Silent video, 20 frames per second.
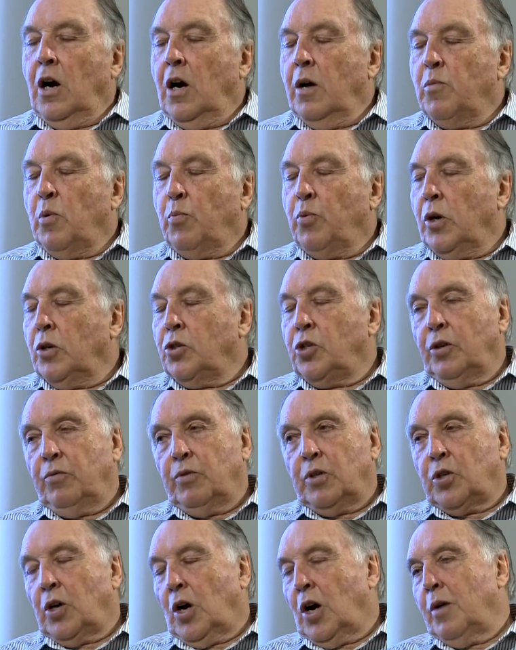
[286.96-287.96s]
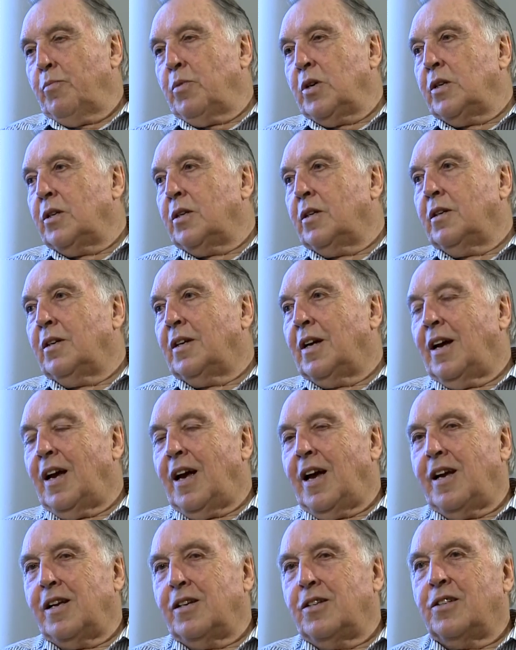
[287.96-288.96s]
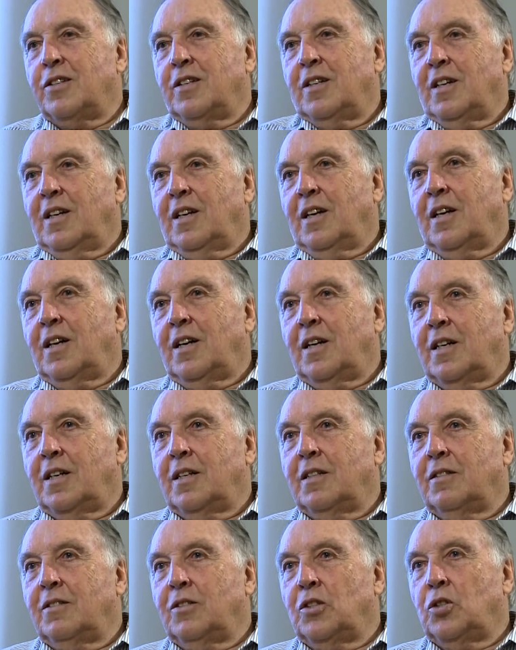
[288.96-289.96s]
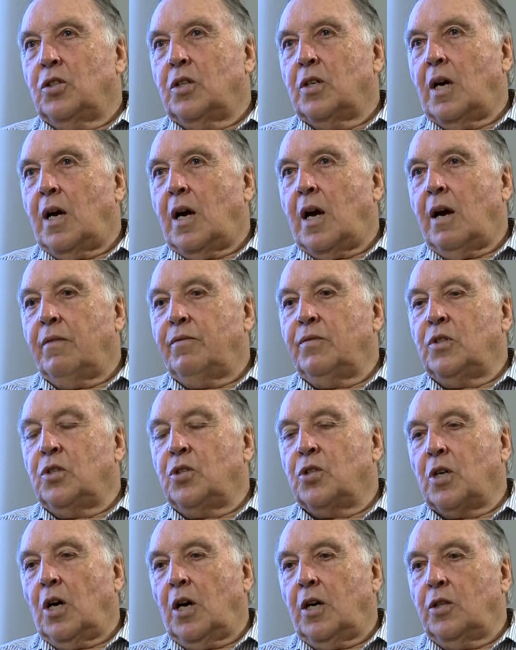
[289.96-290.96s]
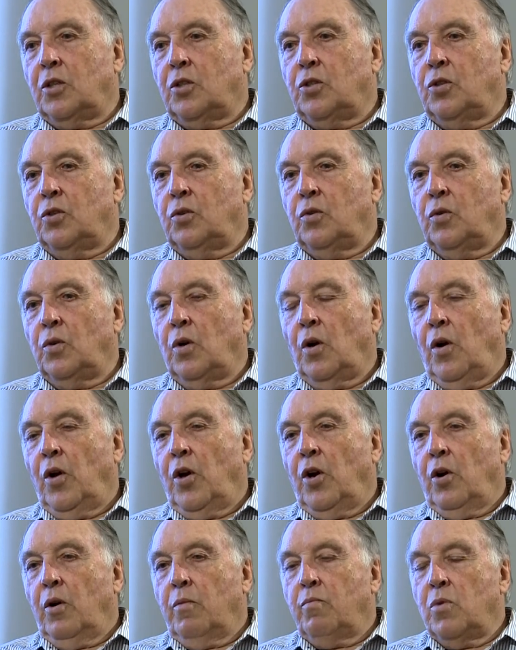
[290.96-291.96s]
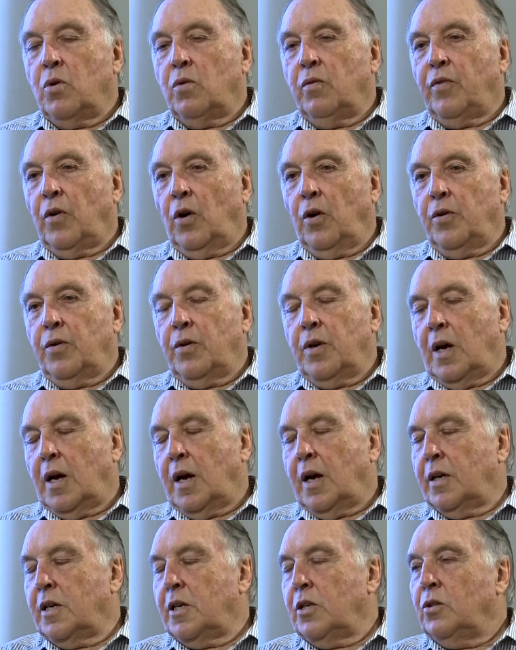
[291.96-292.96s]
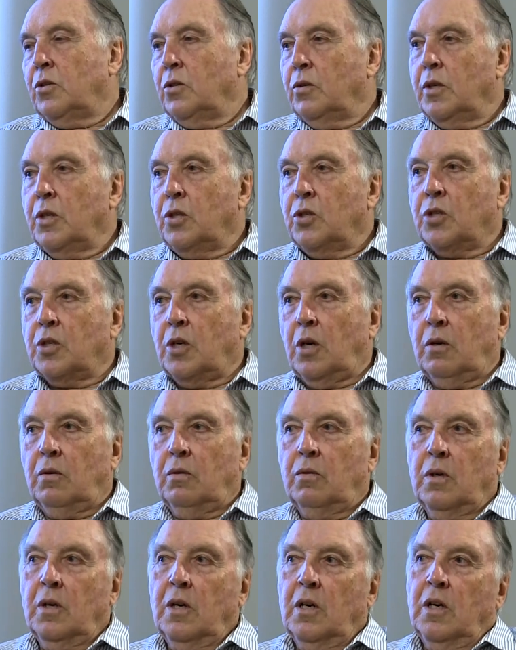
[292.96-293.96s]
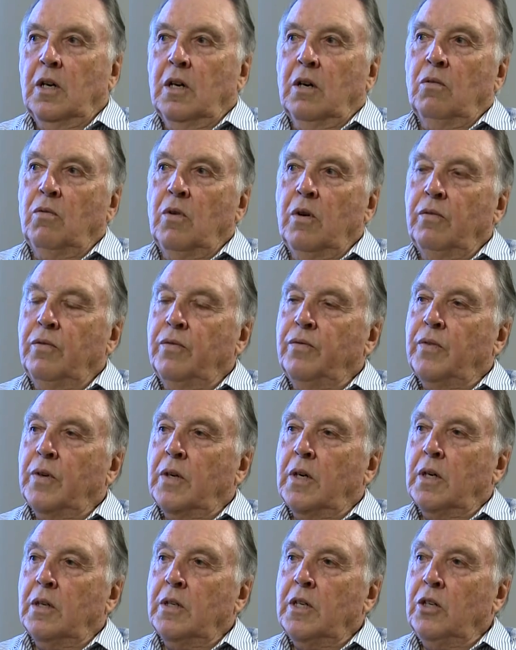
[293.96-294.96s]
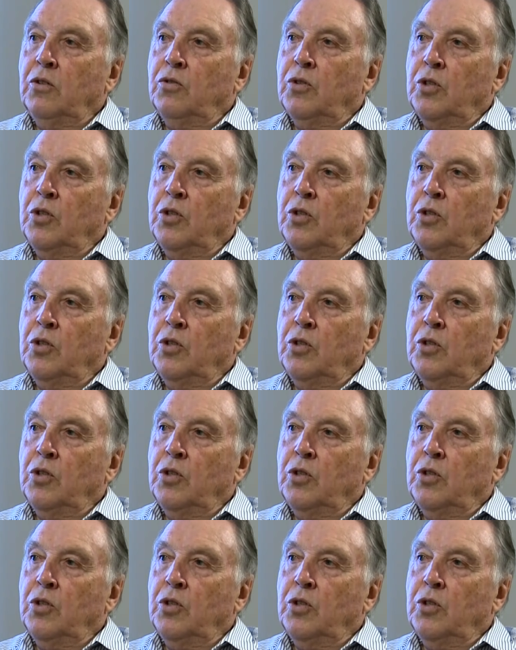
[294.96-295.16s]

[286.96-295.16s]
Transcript: I'm approaching retirement and have decided to move on. And in doing so, we've were